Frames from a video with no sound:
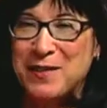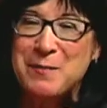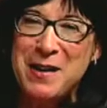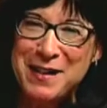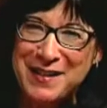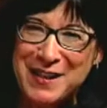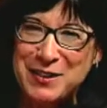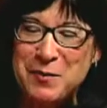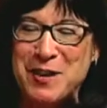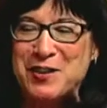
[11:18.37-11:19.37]
The math, not
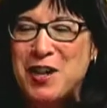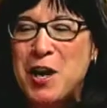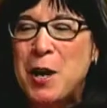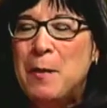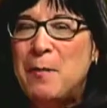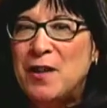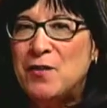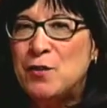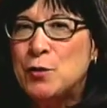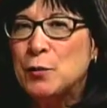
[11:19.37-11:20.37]
so much. But
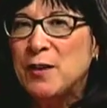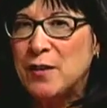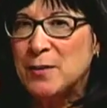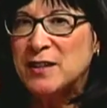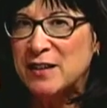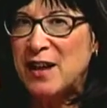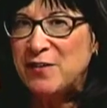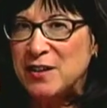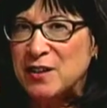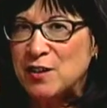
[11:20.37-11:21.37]
truly, there is a lot of
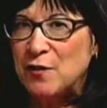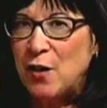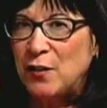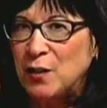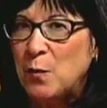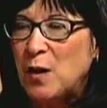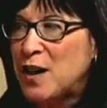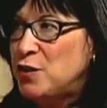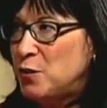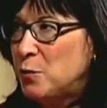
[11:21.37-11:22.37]
physics involved in what I
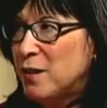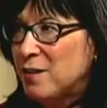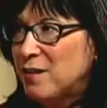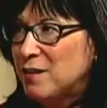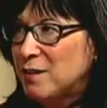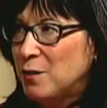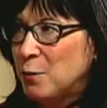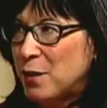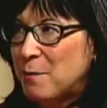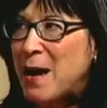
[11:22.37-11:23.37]
do with
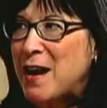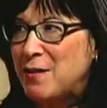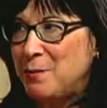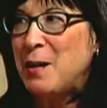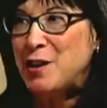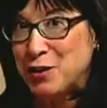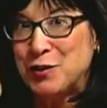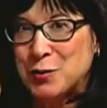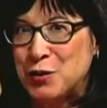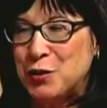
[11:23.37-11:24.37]
with my
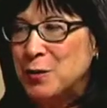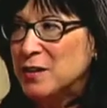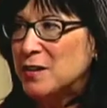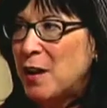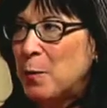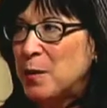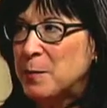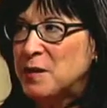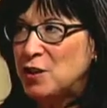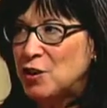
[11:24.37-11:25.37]
patients or students and helping
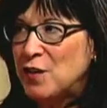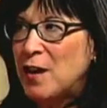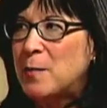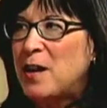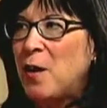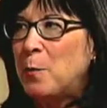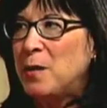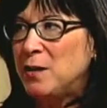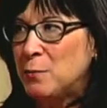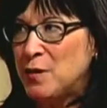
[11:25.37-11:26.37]
position them and
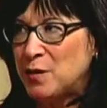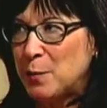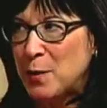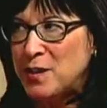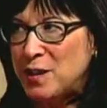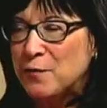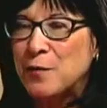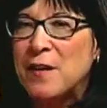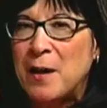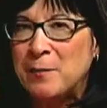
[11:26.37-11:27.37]
helping with some bracing
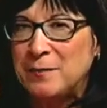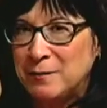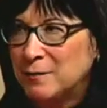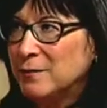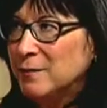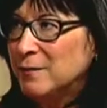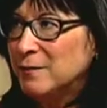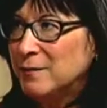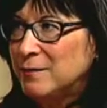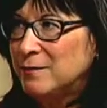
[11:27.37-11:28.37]
for them.
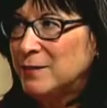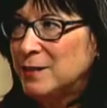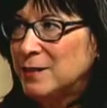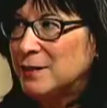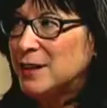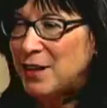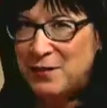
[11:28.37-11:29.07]
Oh, yeah, sure.